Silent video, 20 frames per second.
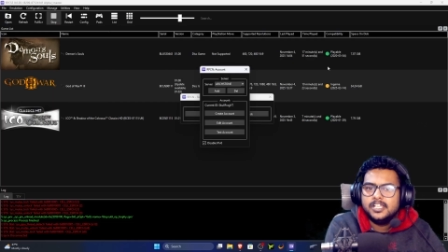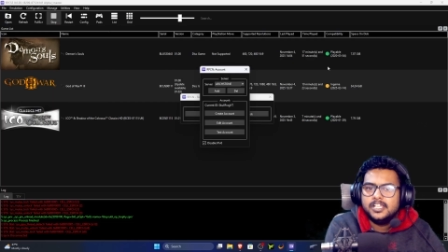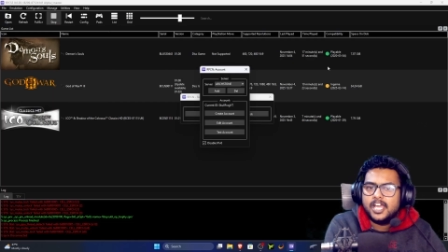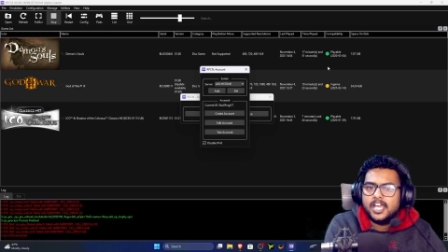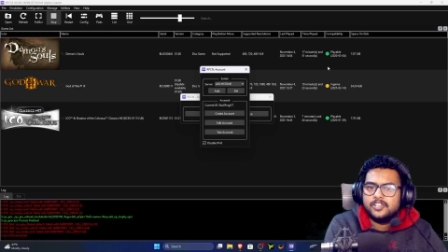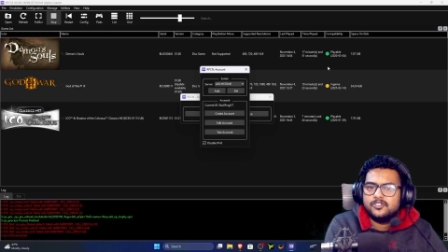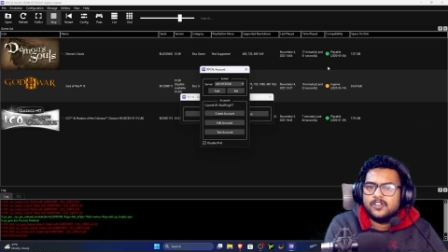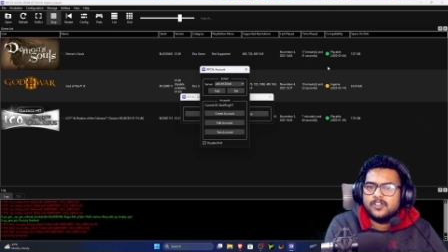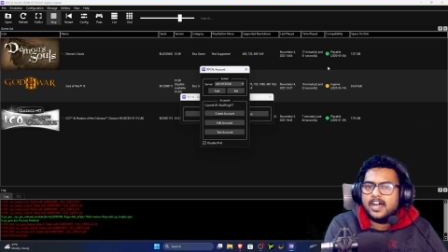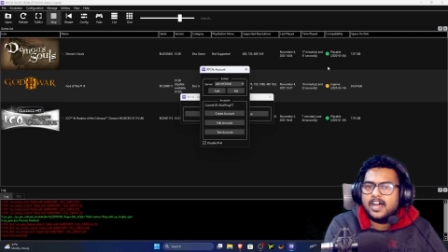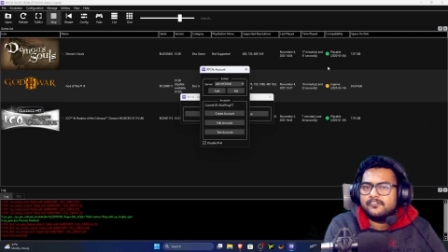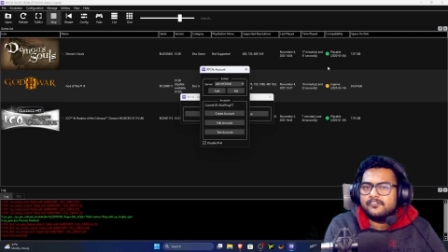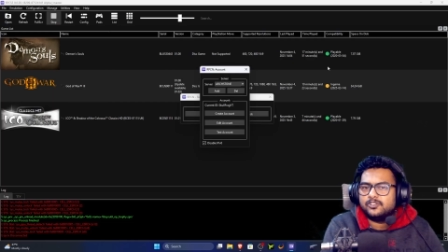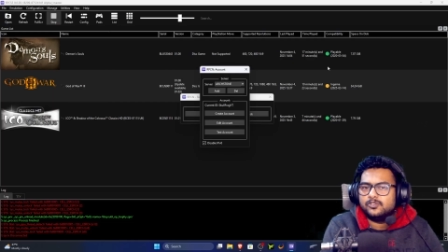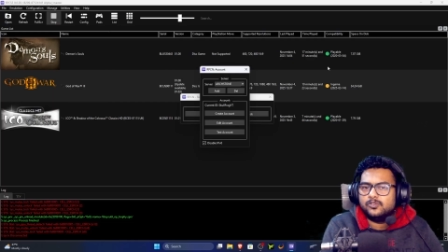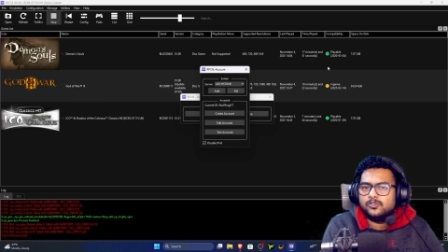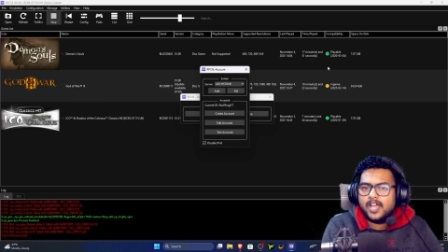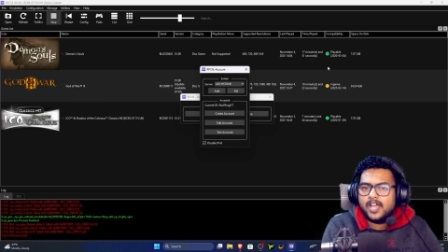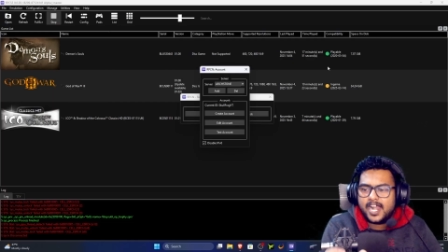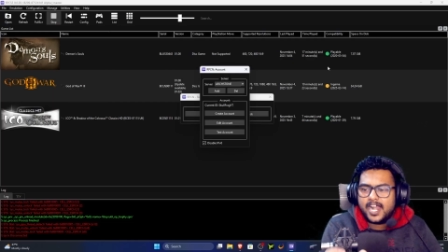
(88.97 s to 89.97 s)
and you have
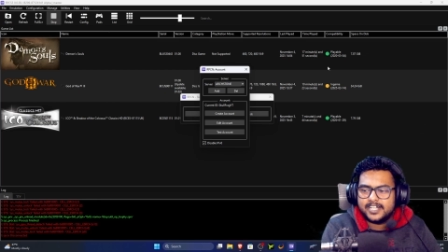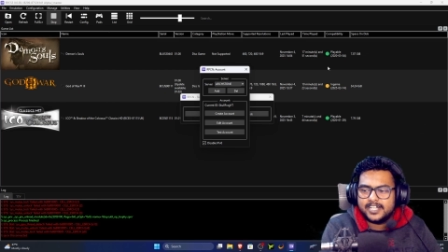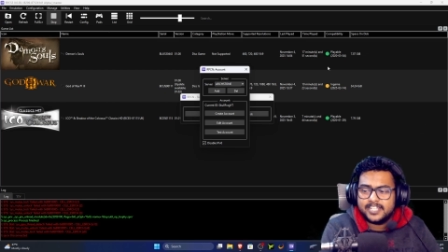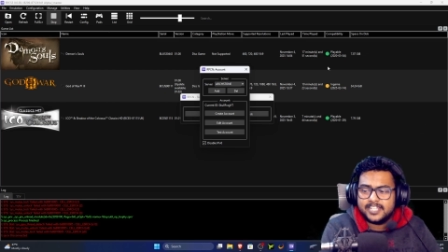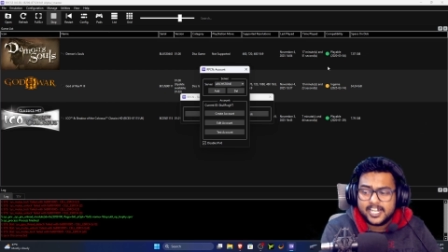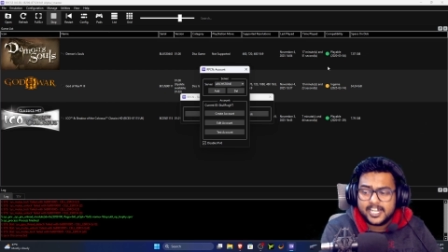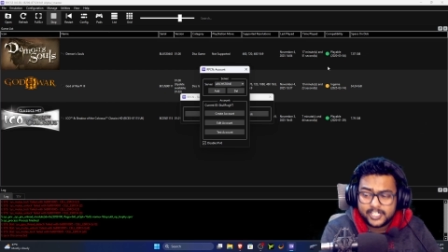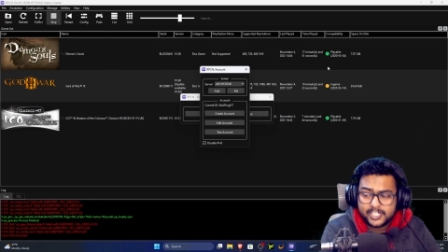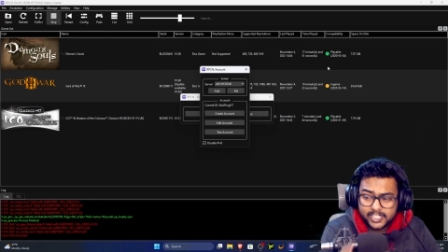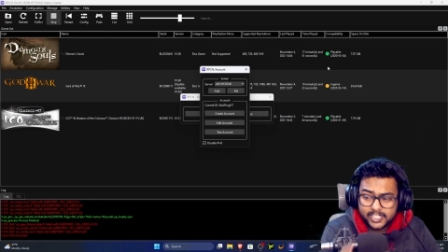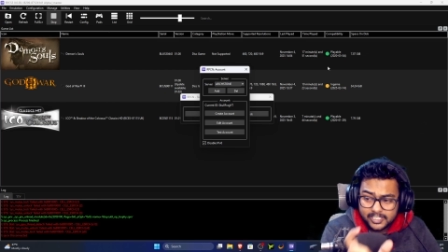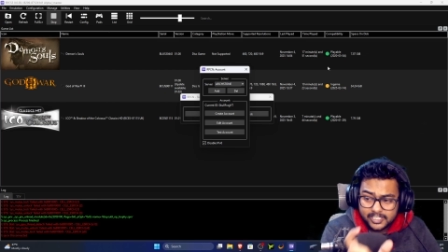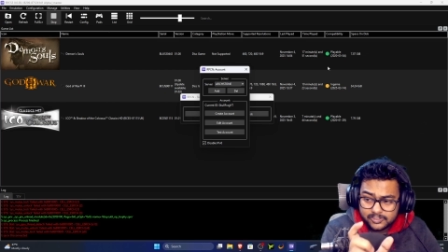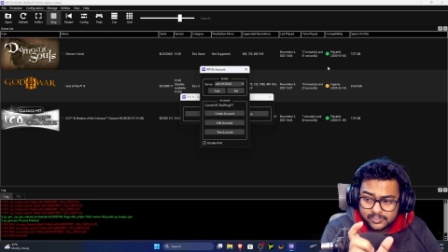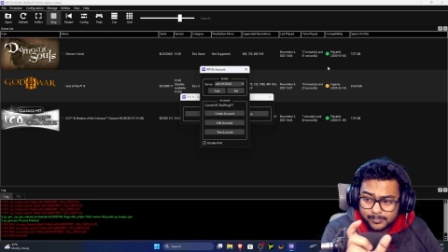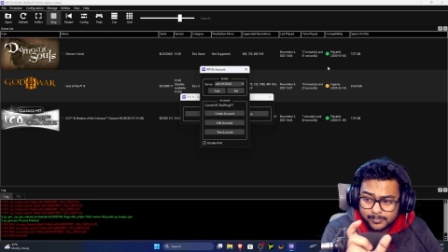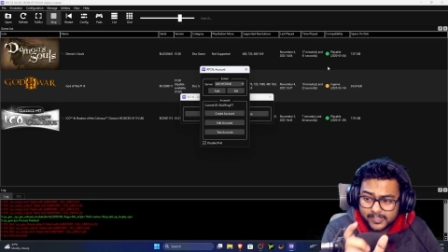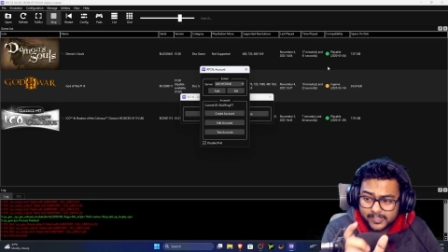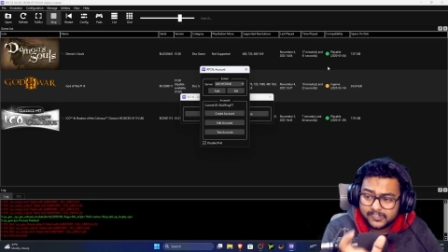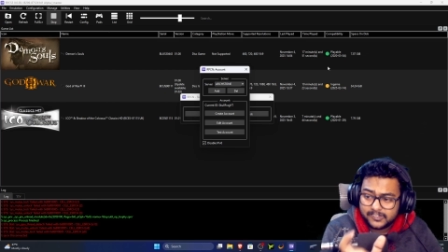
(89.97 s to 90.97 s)
to add that
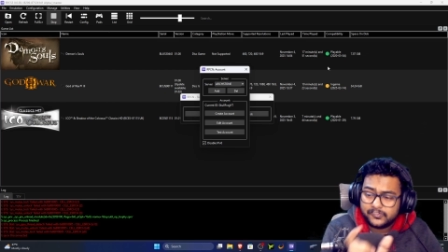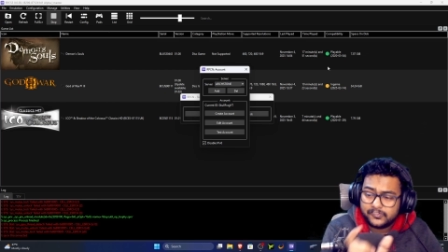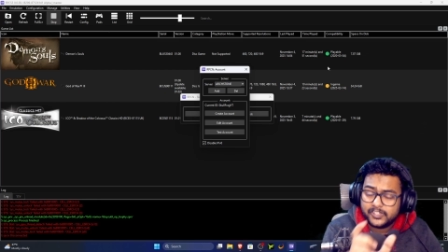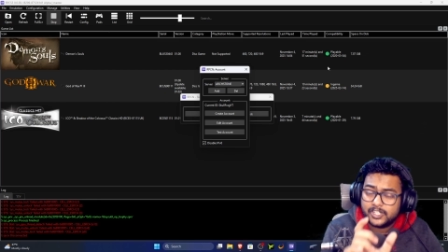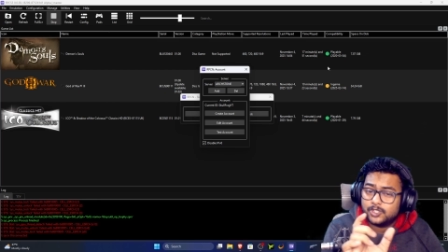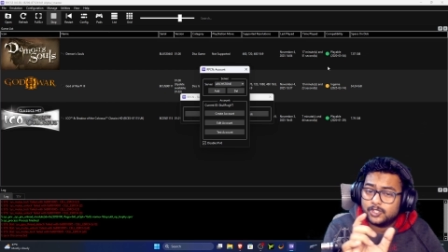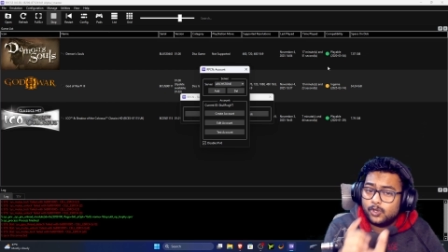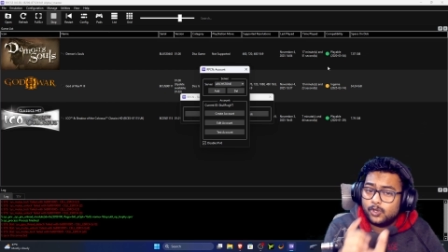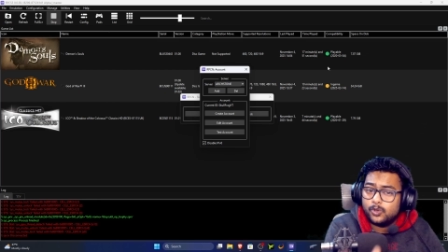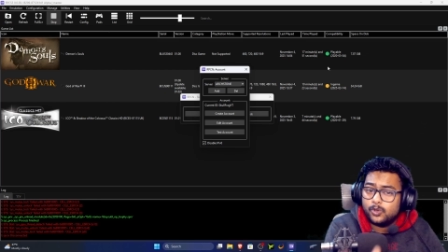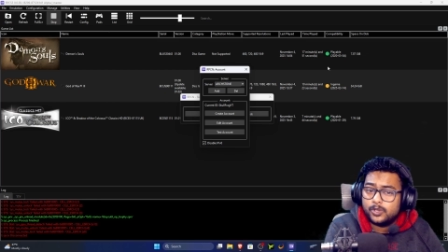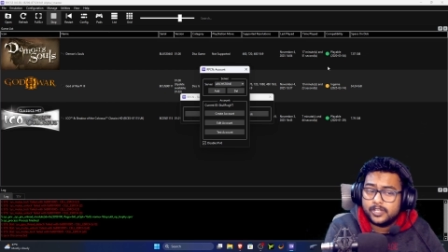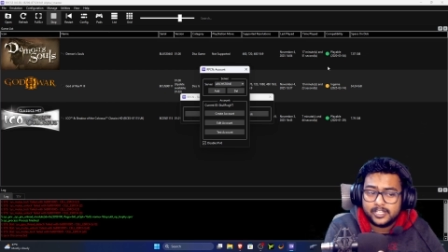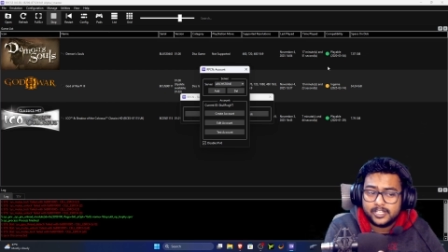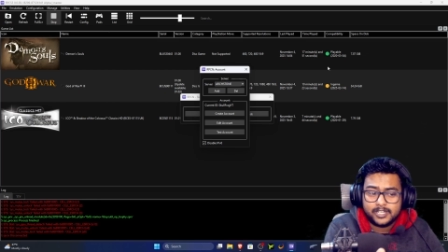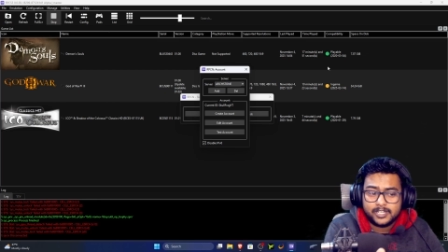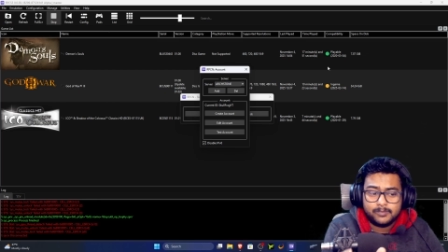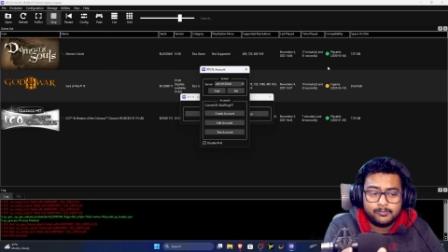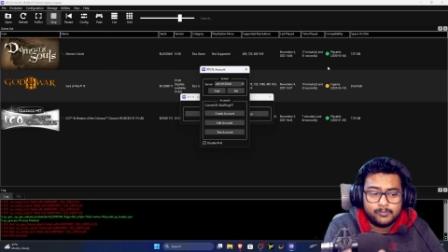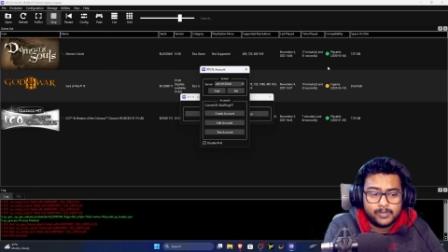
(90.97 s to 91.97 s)
specific token
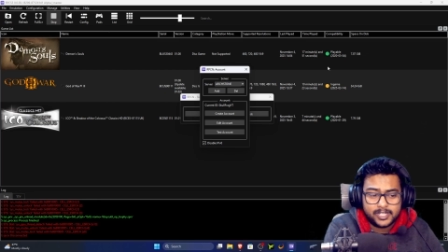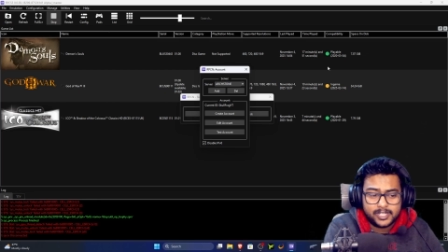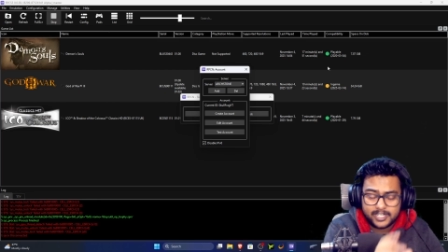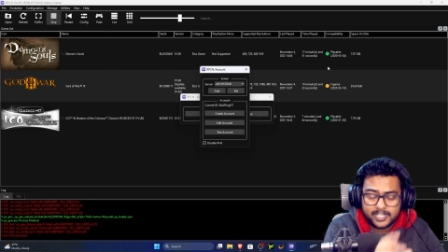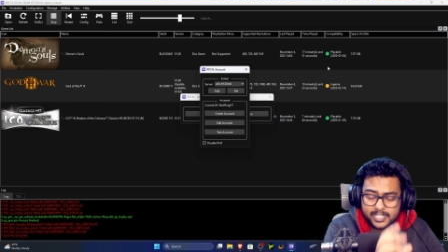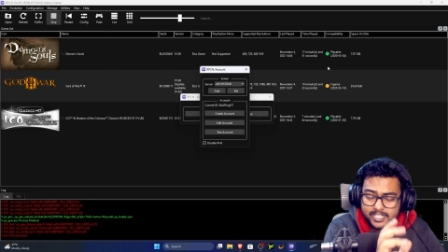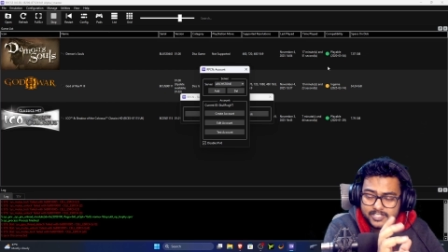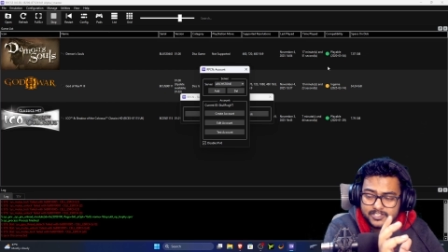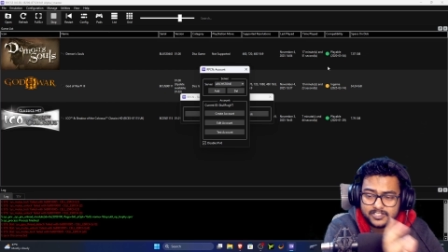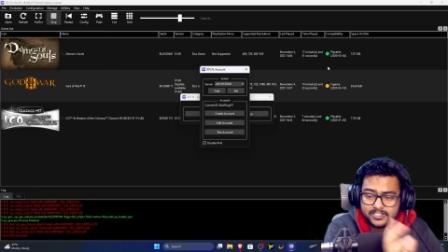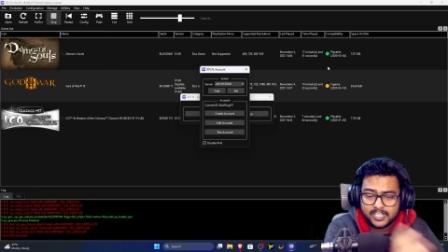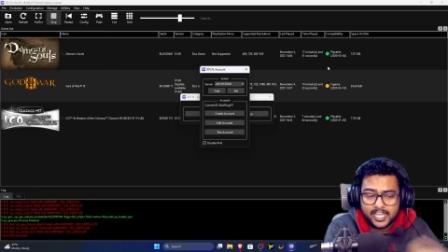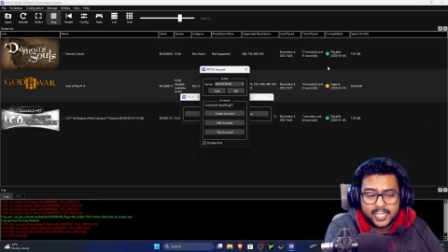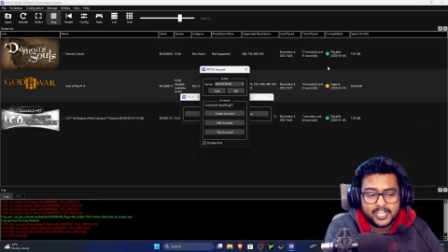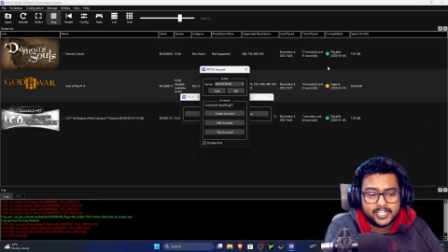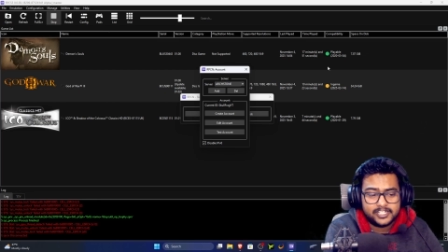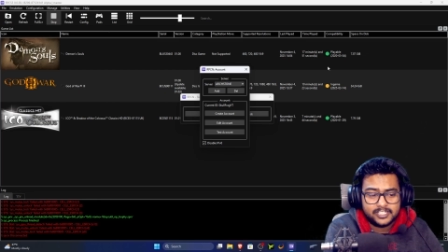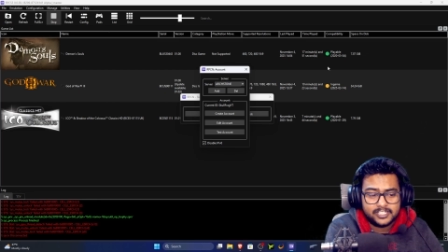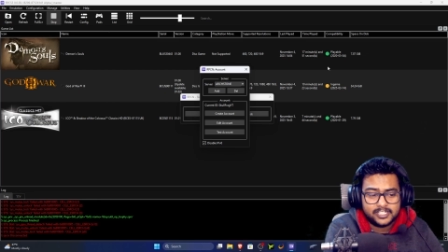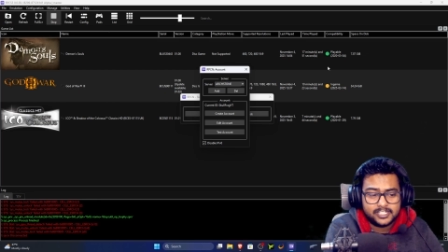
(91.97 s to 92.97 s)
number
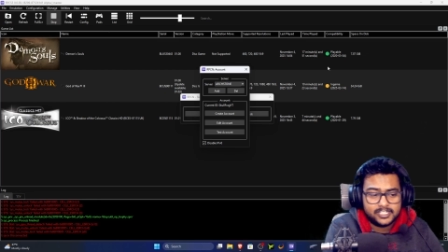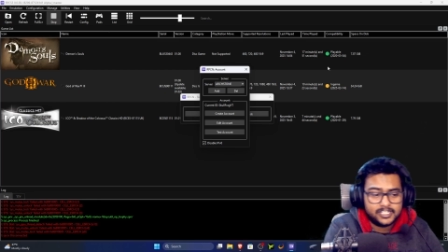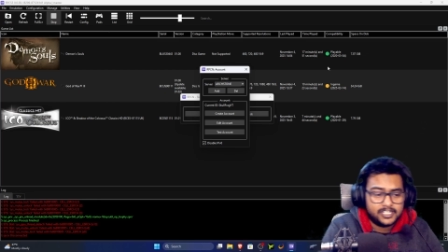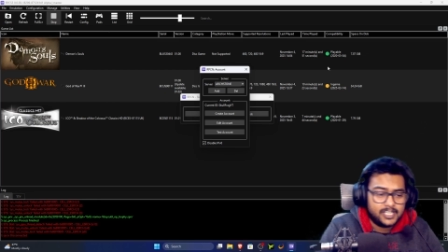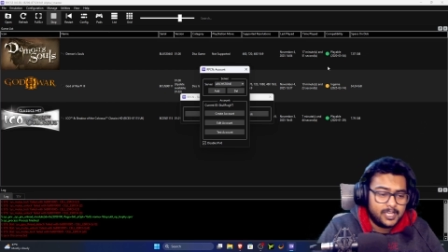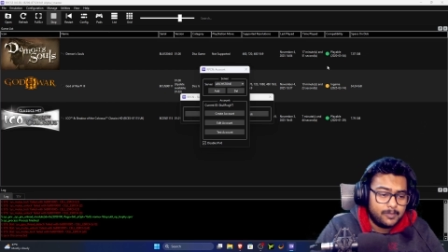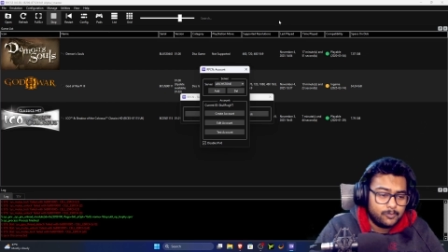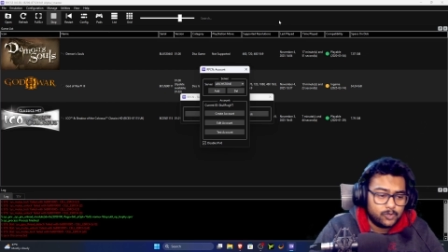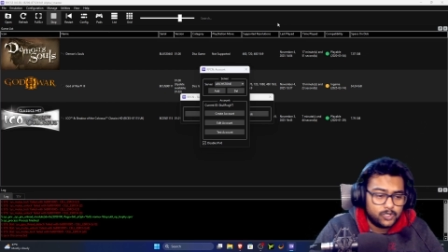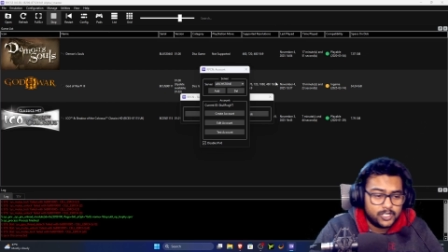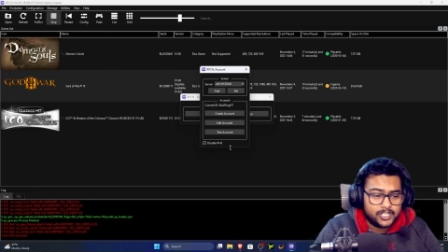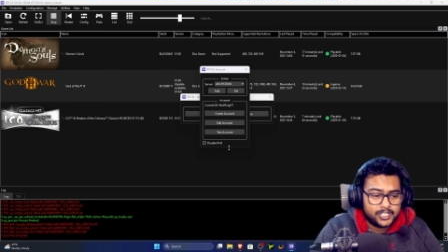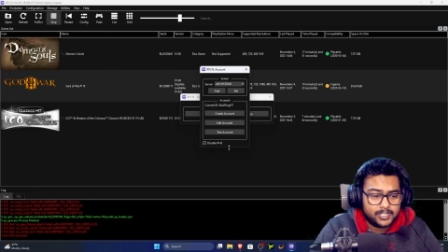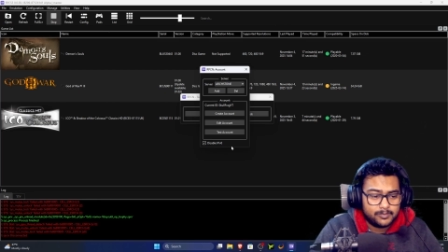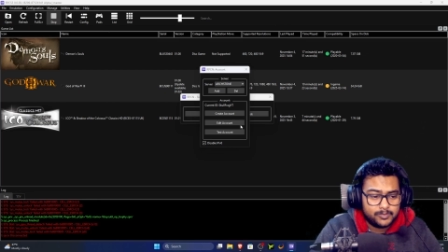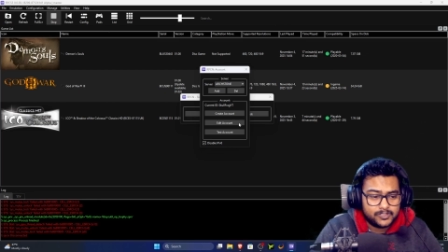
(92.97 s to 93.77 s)
inside the emulator,